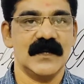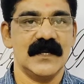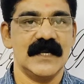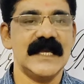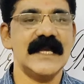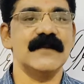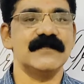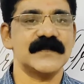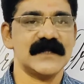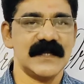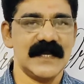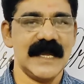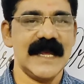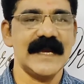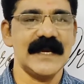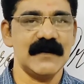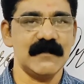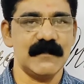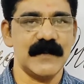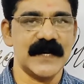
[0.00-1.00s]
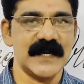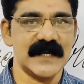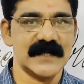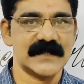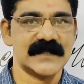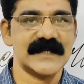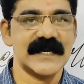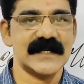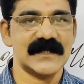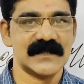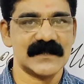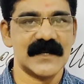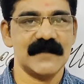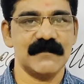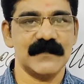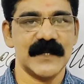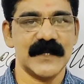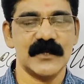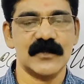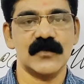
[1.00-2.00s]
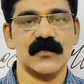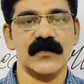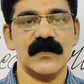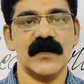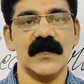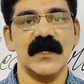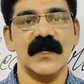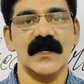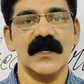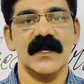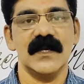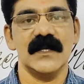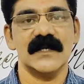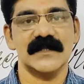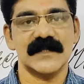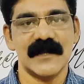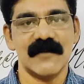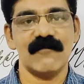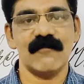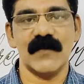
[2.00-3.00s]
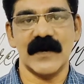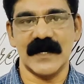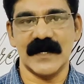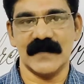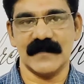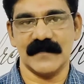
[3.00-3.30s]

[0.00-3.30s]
If anybody said something to someone,